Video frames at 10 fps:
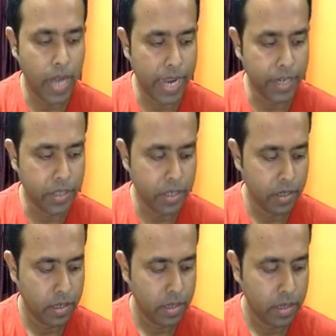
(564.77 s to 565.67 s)
write
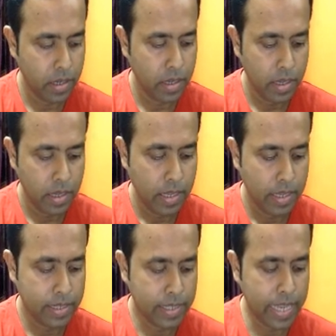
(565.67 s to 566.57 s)

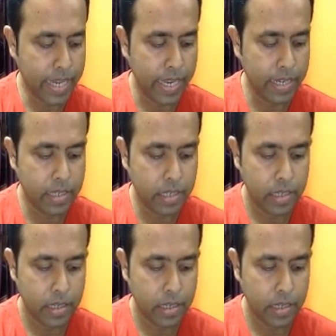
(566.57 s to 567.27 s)
second